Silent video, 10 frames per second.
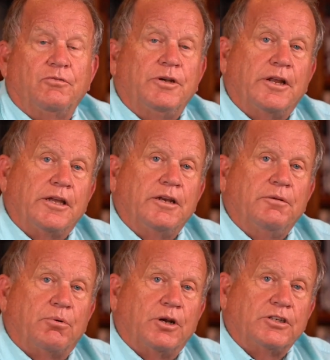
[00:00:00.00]
We take an
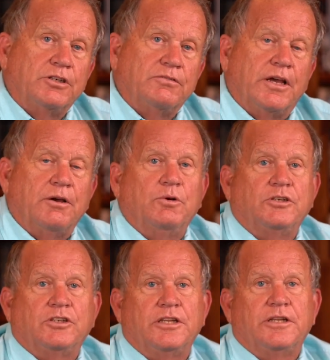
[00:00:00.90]
impression of that, we
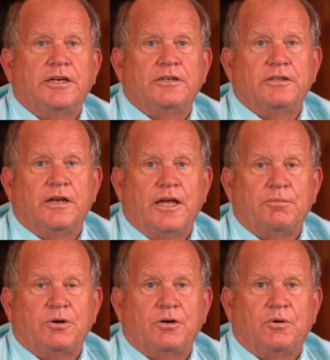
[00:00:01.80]
send that to the
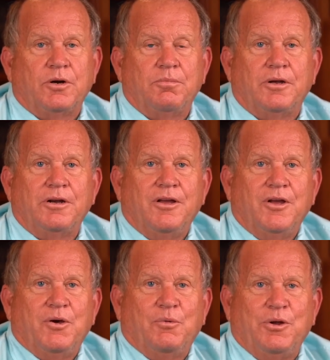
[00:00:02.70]
laboratory, but
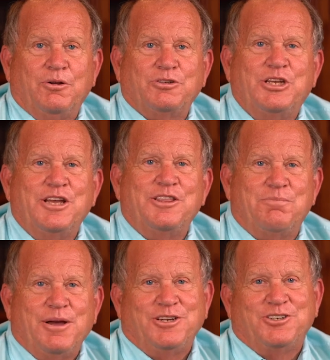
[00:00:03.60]
we don't send the
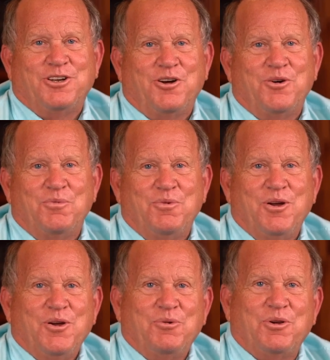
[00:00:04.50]
patient home
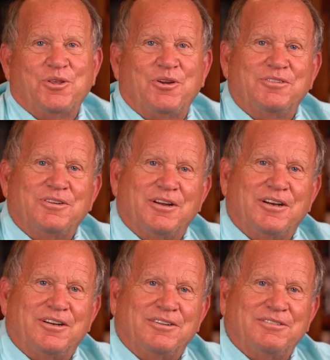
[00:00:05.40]
with a
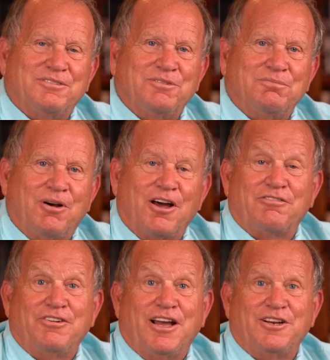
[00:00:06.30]

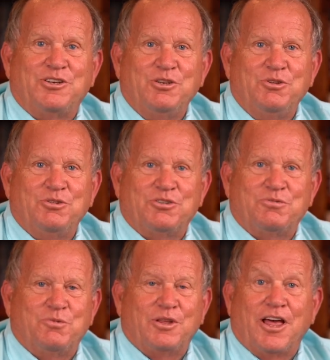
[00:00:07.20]
modified tooth
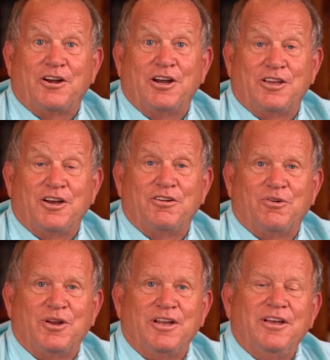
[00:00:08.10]
without any covering.